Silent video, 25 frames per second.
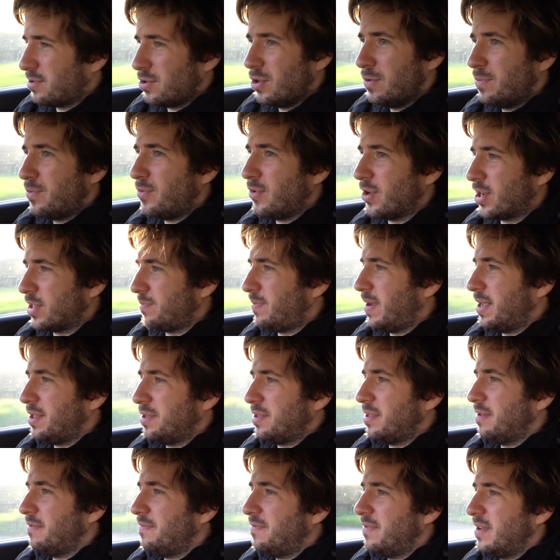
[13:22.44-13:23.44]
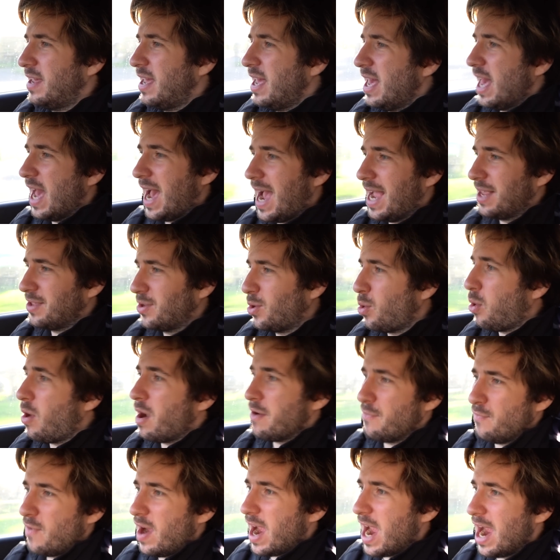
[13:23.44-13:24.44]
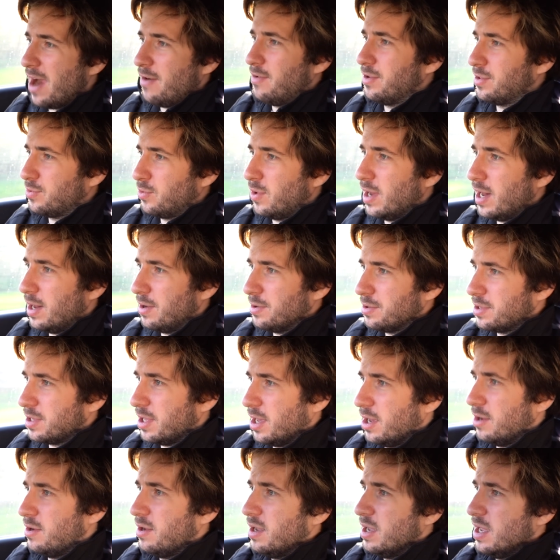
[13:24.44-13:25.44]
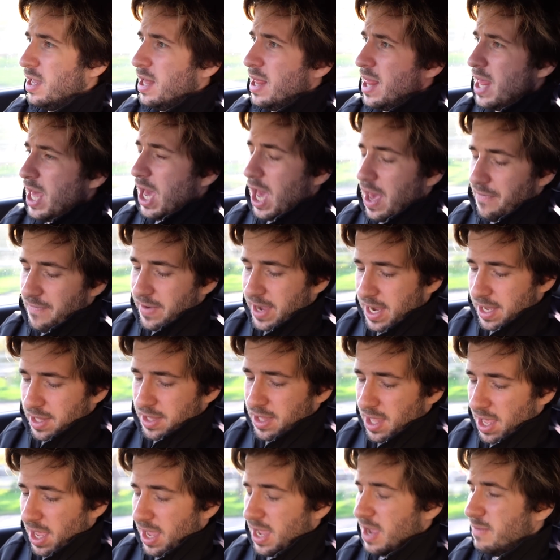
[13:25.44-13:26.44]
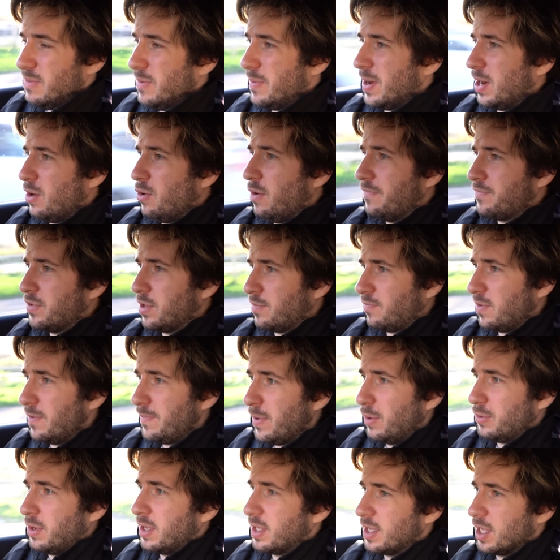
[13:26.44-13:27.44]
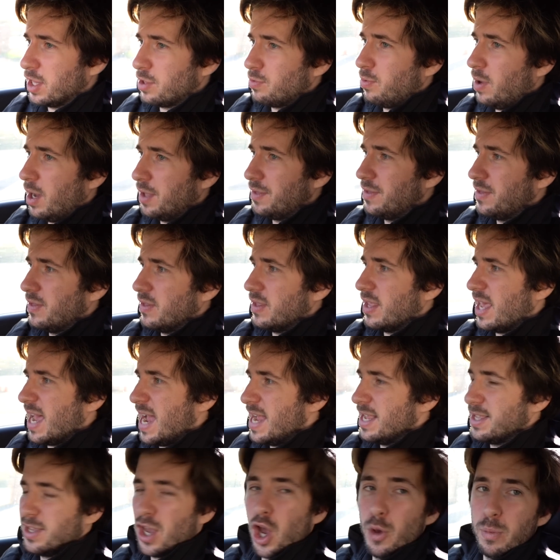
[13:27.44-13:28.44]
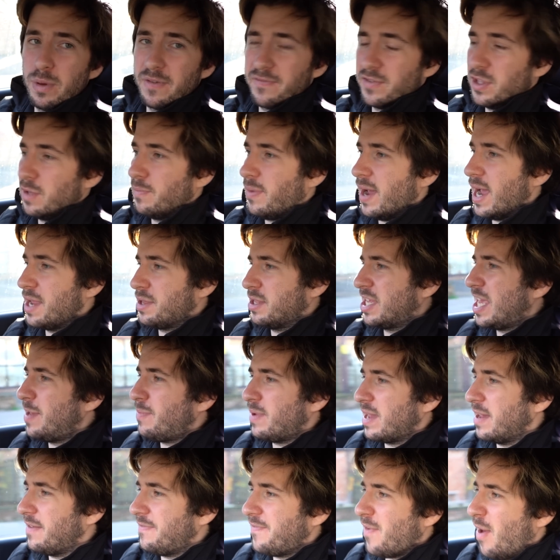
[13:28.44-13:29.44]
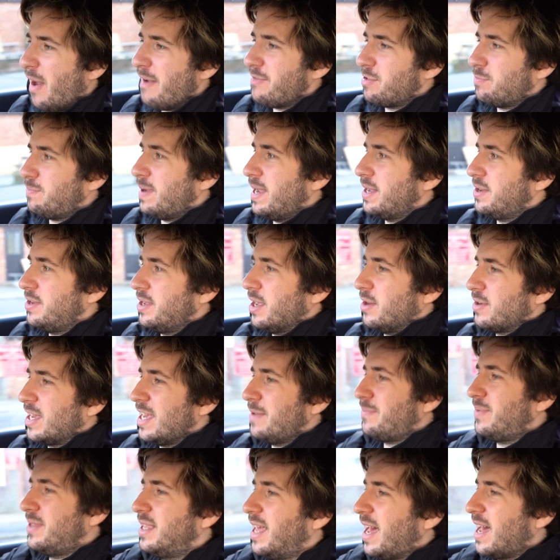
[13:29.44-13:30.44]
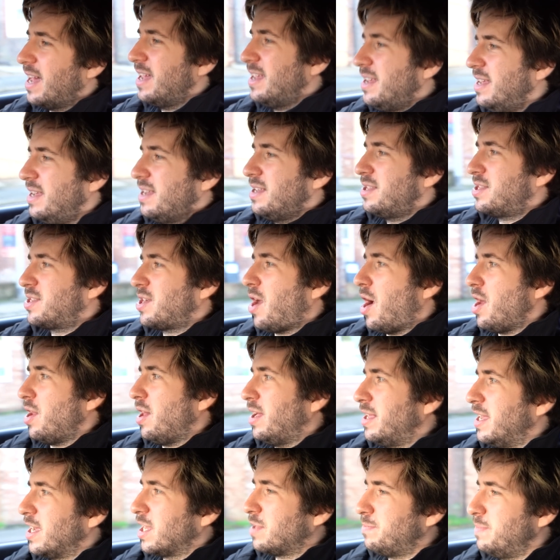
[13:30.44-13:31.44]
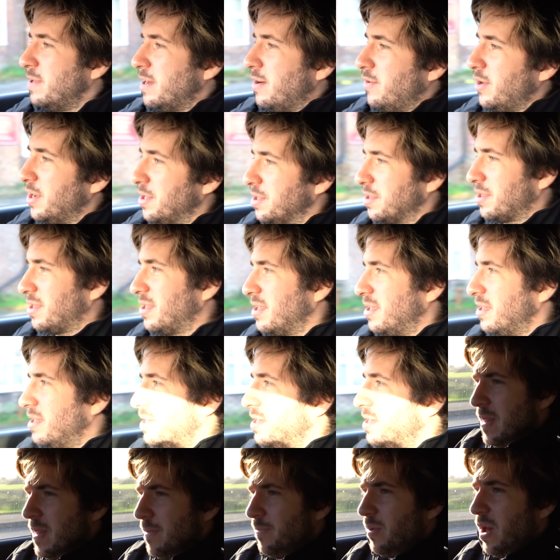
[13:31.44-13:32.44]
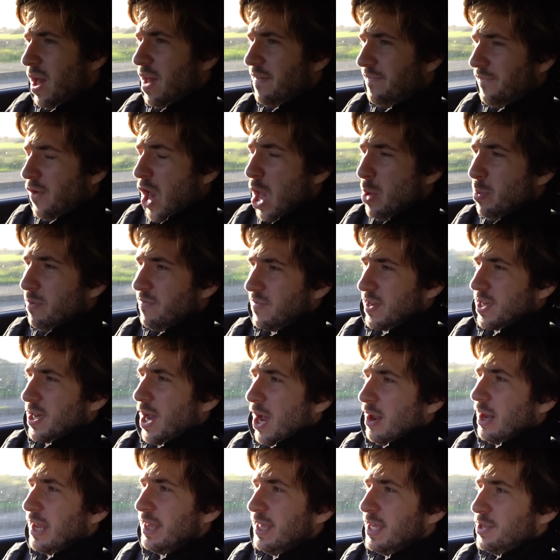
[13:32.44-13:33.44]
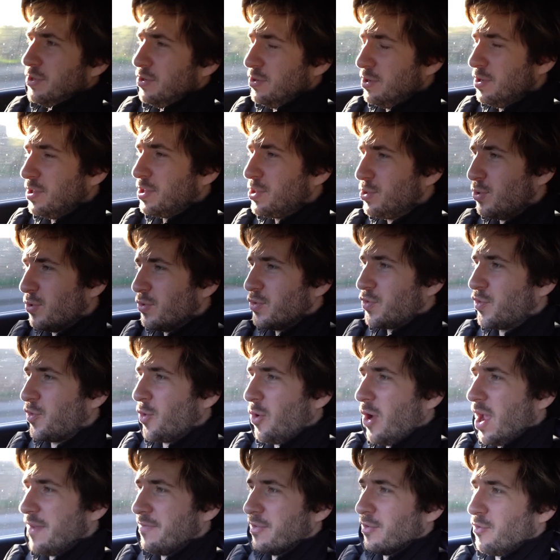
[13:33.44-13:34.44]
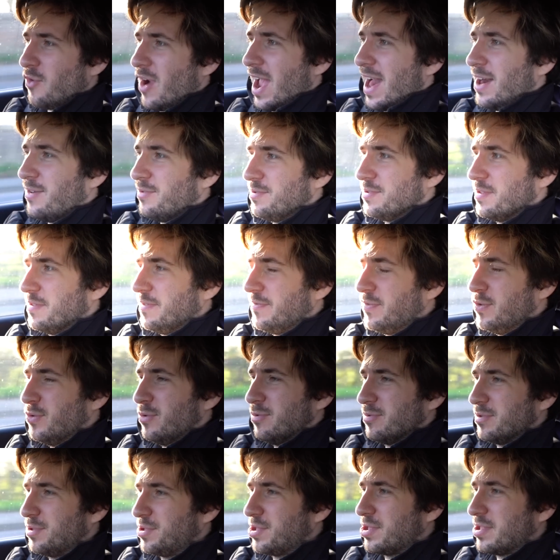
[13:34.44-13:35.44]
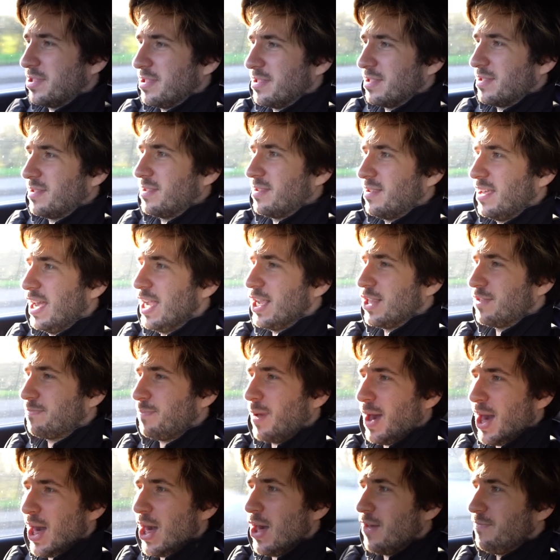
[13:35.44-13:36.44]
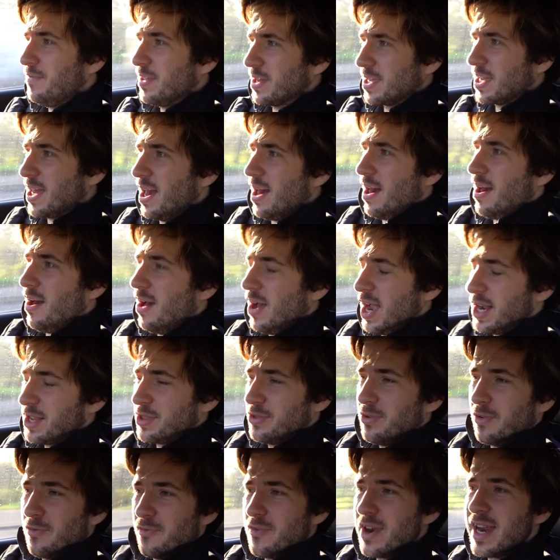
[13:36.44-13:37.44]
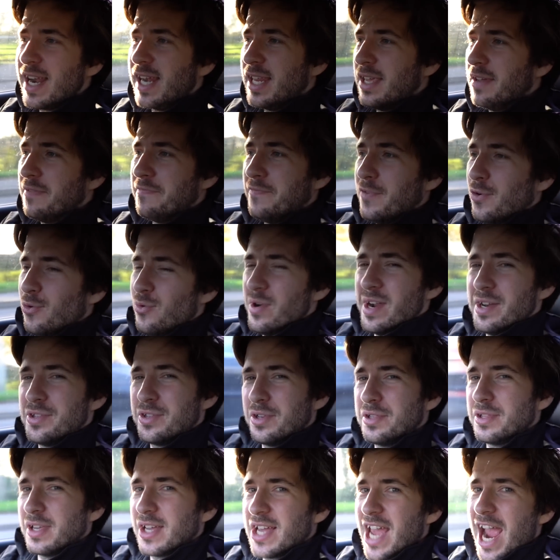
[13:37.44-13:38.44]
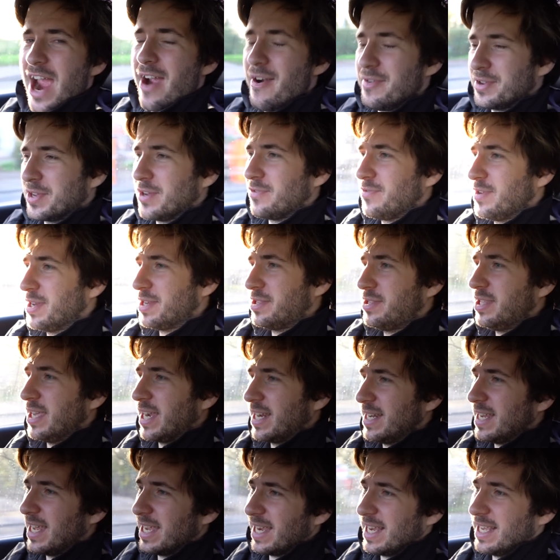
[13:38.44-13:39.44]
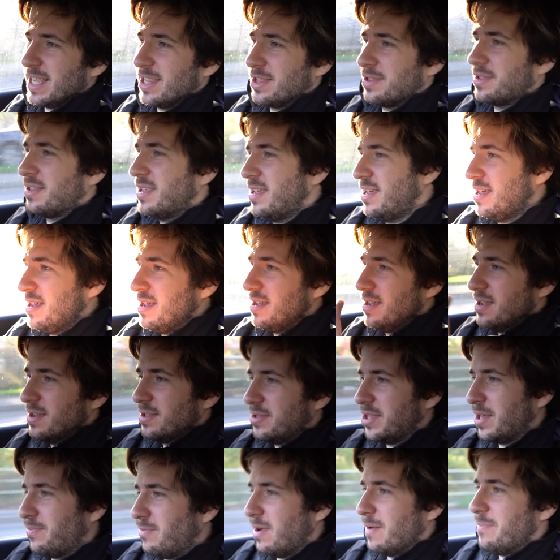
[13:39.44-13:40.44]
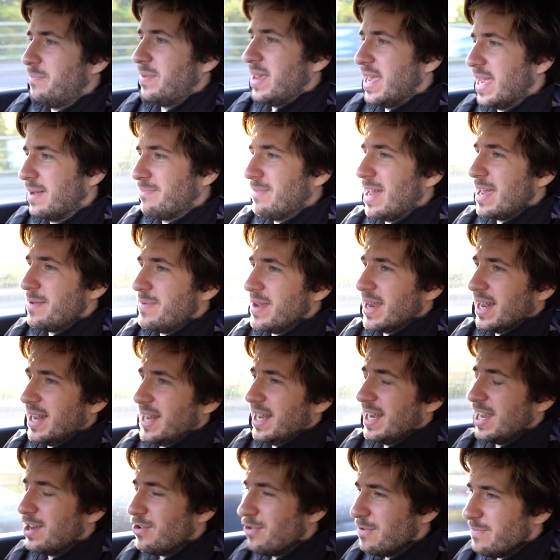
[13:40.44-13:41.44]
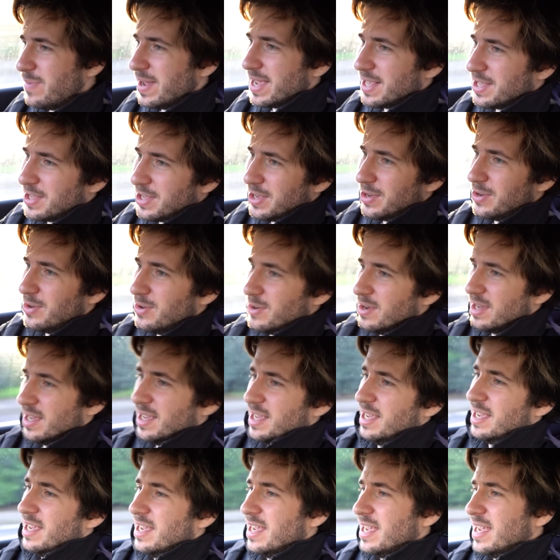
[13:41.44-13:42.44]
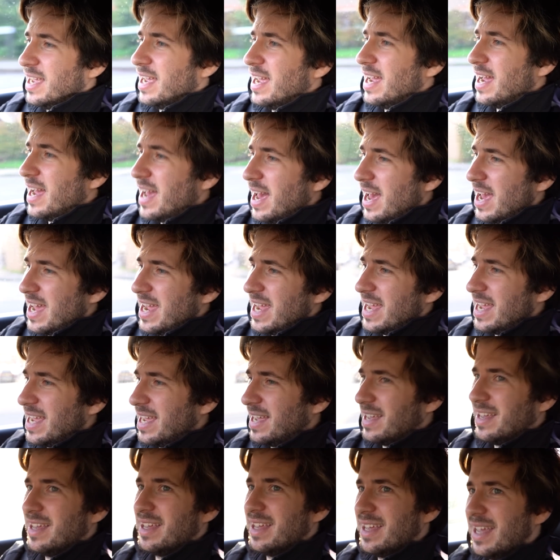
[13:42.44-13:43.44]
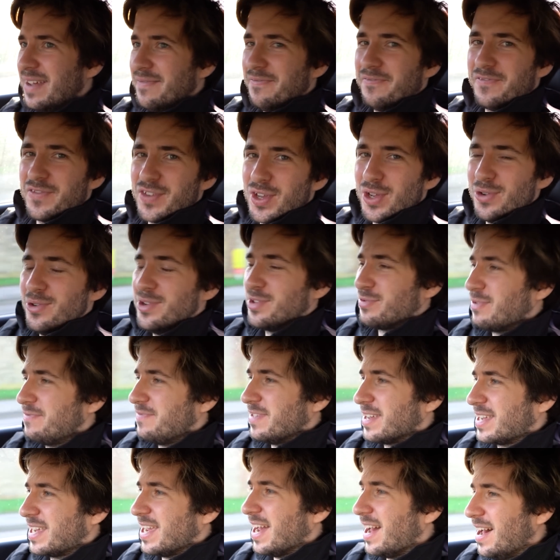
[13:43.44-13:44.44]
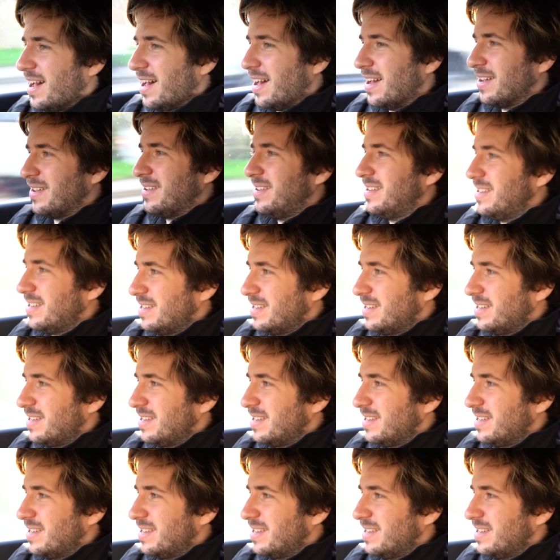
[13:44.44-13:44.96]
super expensive and quite rare as well, so I figured that it'd be better off just rebuilding this one and hoping for the best, keeping it 5-speed, you know, keeping that Skyline experience. But I find with a car like this, you just sort of drive around the faults. It's part of the car. It's not really a fault, it's just a characteristic. And that, again, is someone being maybe a little bit too infused with the car.